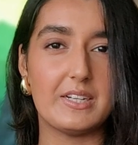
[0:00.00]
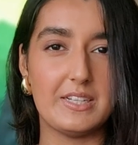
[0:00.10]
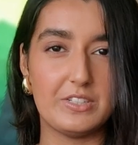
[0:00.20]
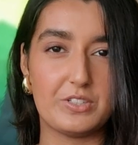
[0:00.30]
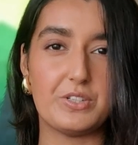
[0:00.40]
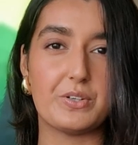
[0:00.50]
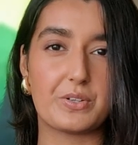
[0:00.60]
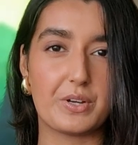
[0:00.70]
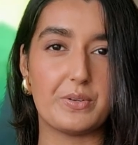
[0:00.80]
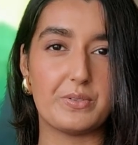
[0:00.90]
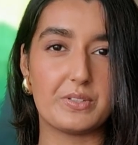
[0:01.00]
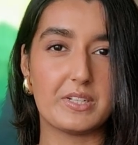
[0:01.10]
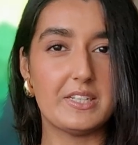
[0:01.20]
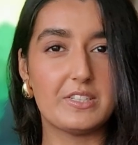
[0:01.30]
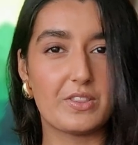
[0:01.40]
into your code,
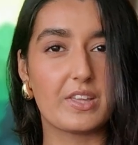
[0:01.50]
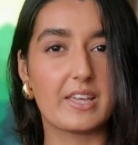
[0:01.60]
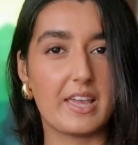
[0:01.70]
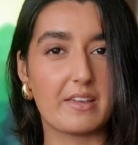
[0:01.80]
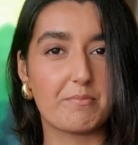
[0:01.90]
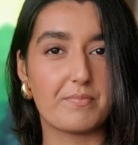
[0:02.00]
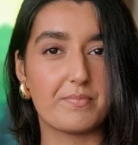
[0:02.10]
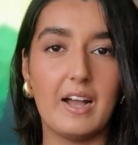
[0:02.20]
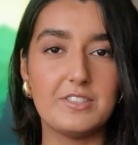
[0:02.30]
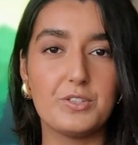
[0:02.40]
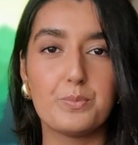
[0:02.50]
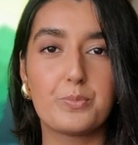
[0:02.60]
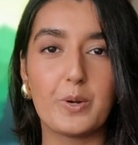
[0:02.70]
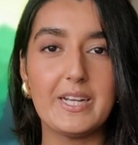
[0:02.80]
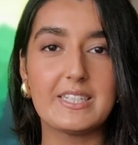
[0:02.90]
into the game. And you
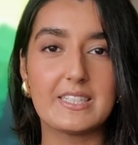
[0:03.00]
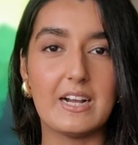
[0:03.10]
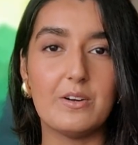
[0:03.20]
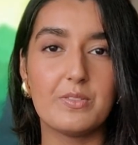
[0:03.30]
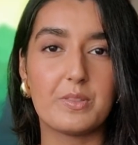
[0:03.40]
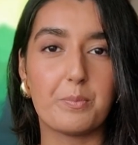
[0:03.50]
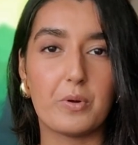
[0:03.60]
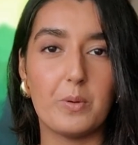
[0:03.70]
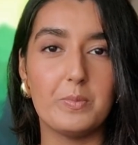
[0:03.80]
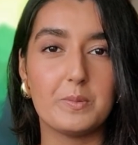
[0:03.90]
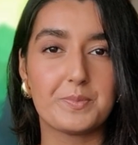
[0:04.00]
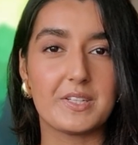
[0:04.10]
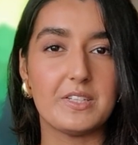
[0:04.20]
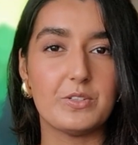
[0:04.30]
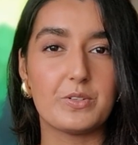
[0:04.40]
break down the problems
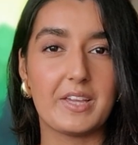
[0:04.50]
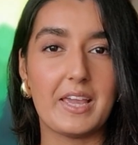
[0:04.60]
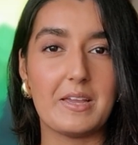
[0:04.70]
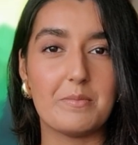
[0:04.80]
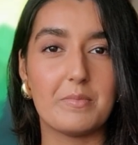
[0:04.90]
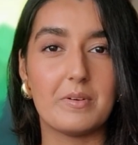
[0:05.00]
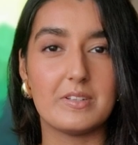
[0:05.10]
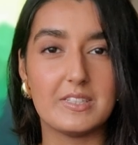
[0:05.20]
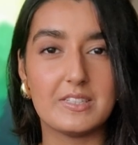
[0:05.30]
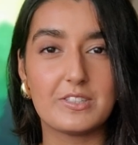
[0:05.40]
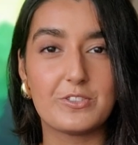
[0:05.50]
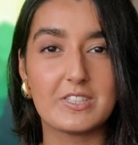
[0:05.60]
in your game into